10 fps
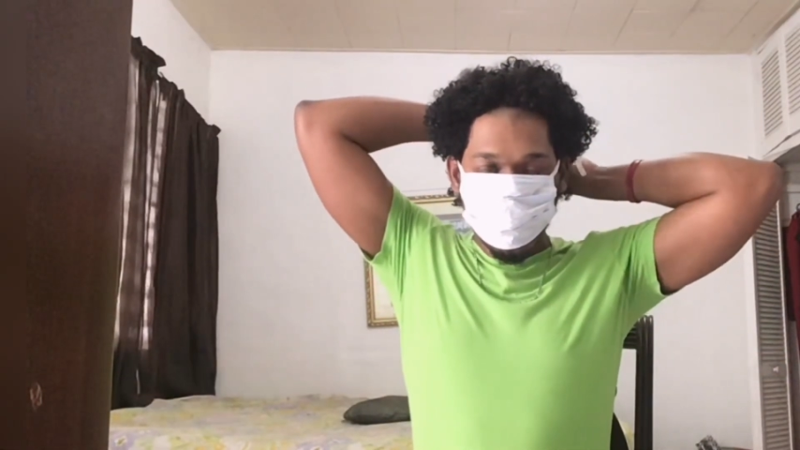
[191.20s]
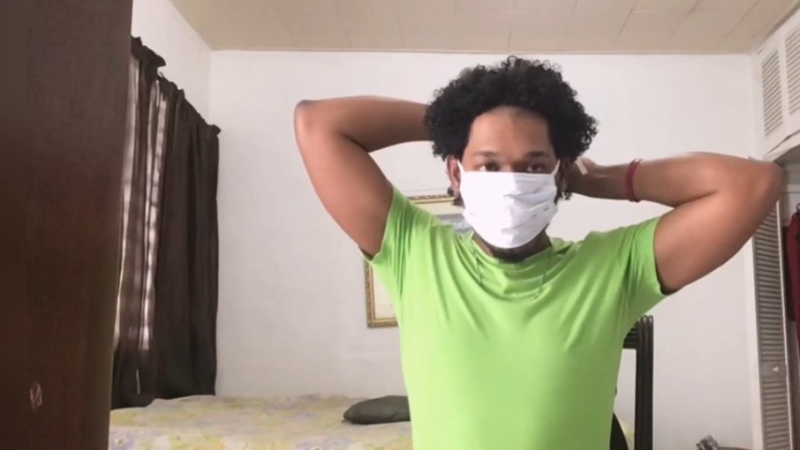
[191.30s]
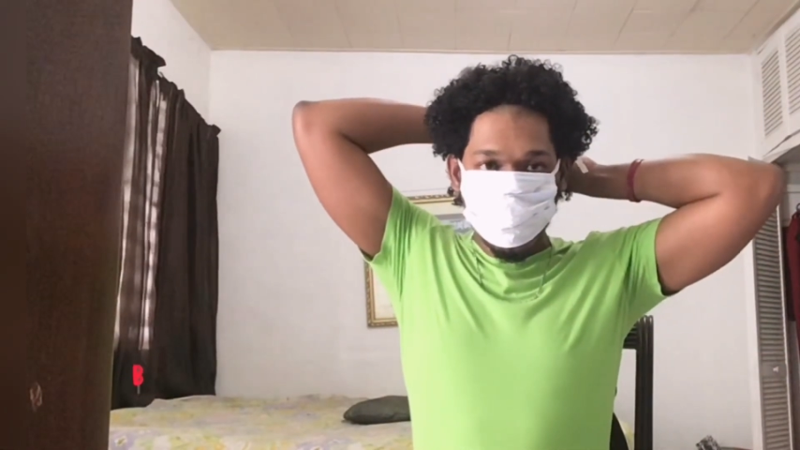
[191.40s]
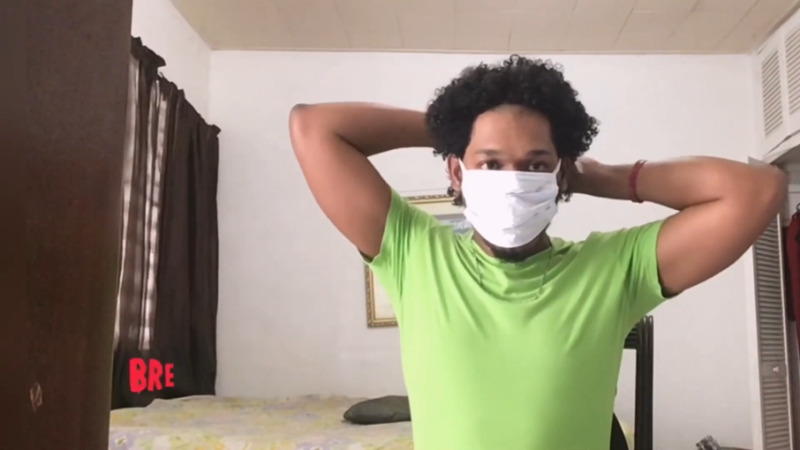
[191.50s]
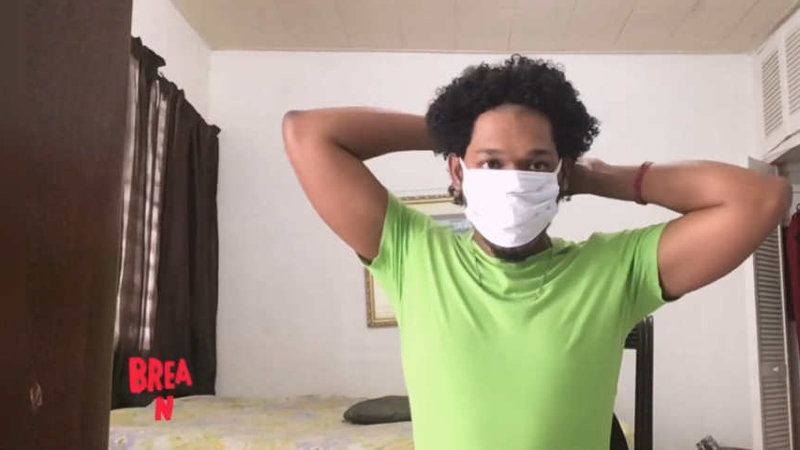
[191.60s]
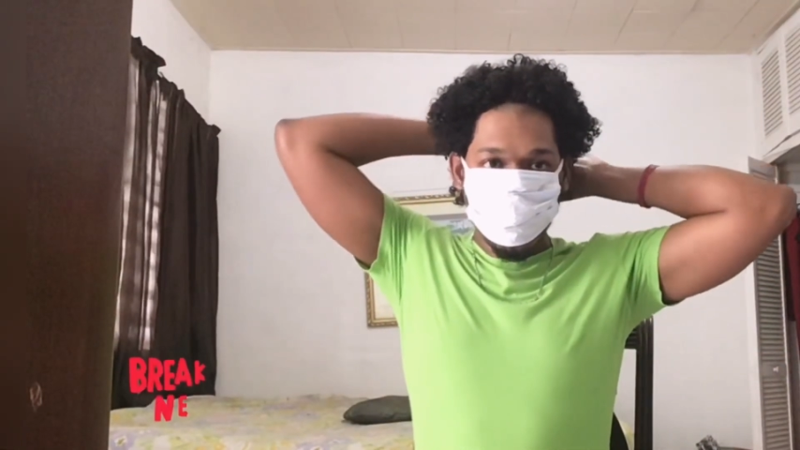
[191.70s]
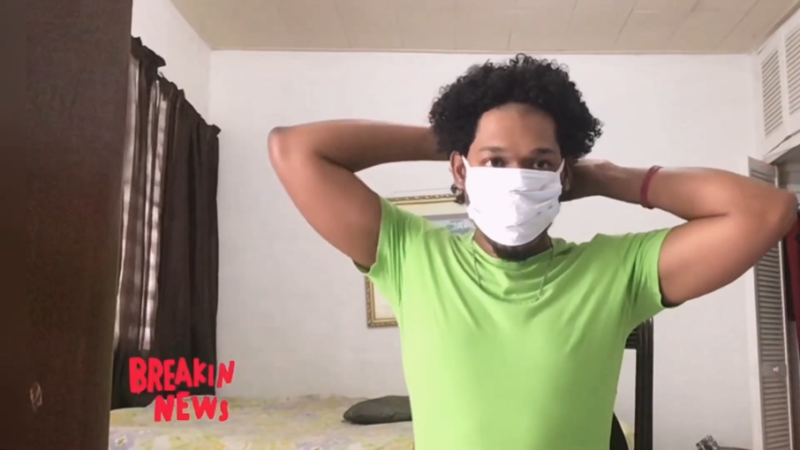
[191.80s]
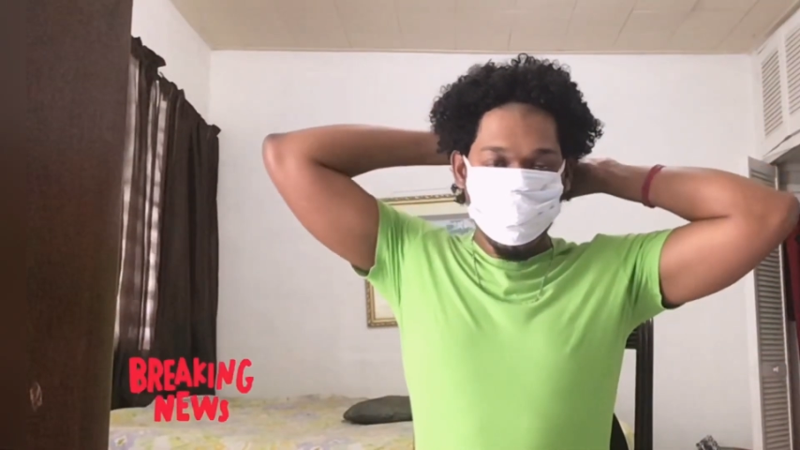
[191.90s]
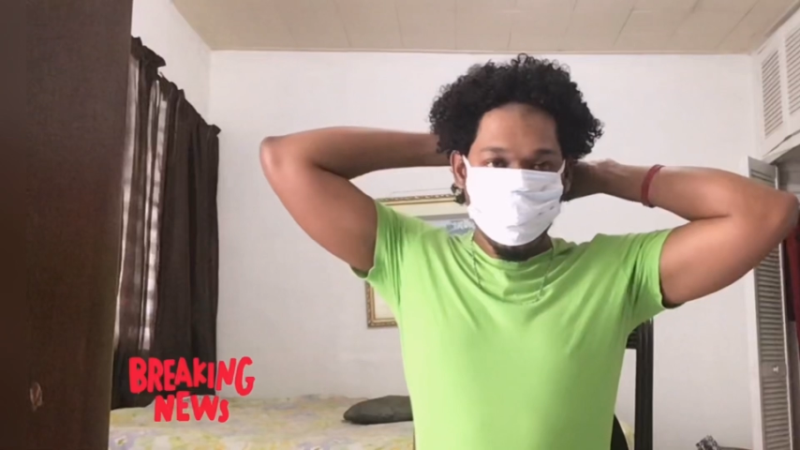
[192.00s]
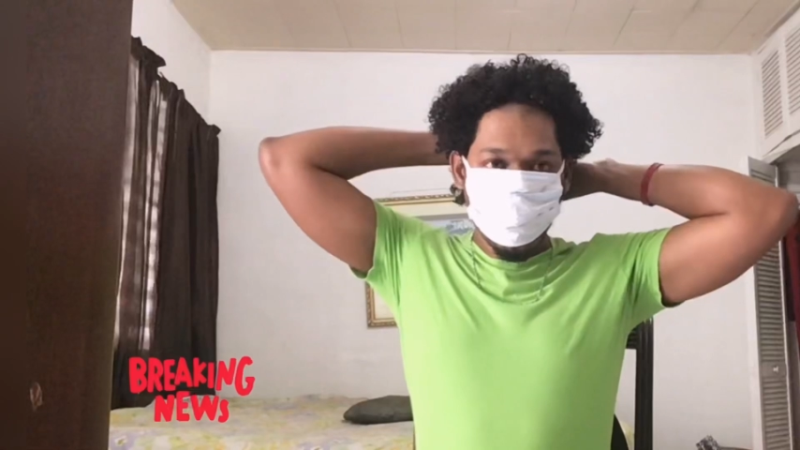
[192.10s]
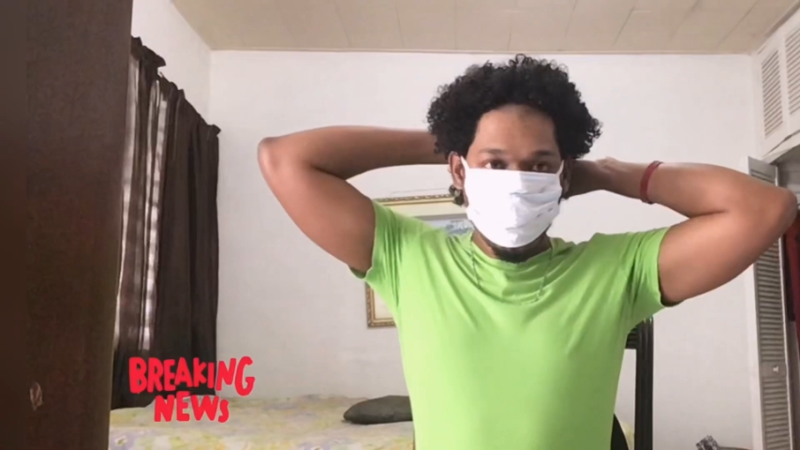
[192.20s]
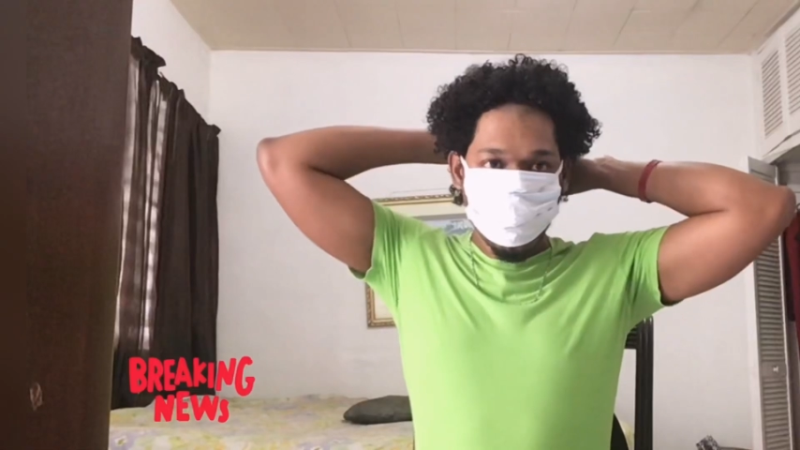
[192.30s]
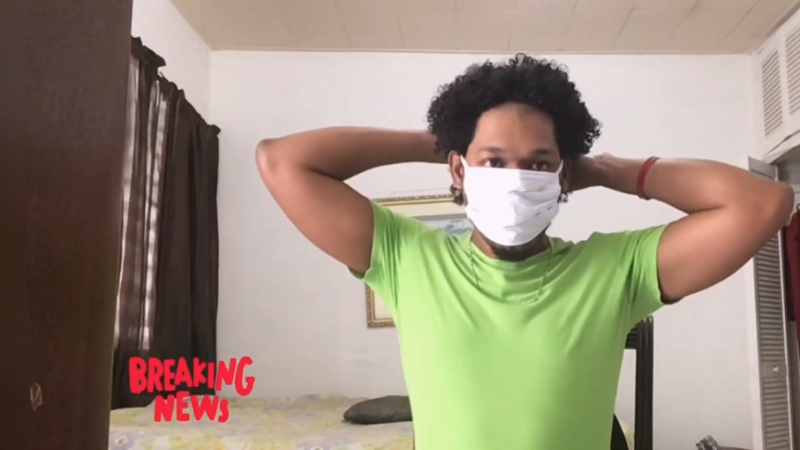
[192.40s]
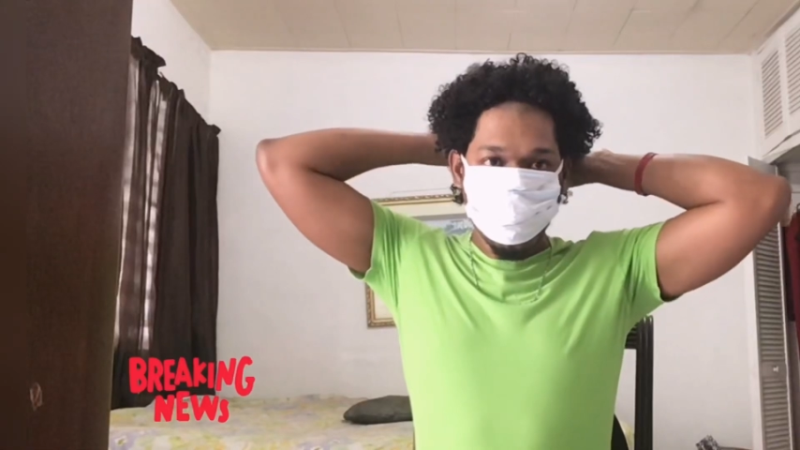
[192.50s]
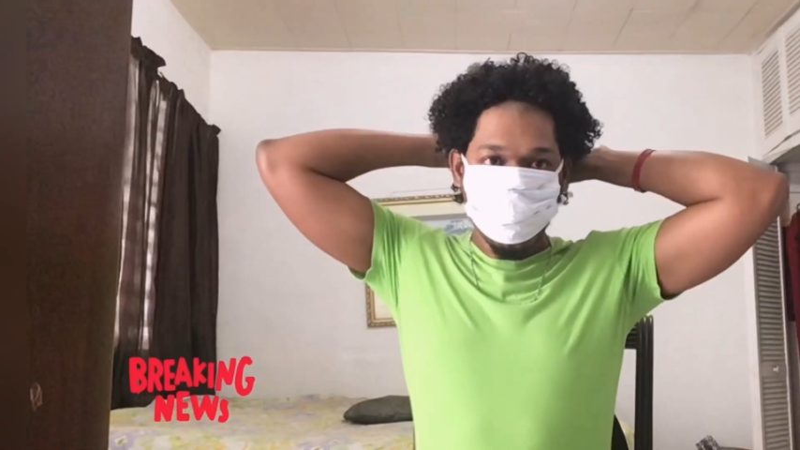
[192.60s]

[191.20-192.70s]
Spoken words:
the ear, all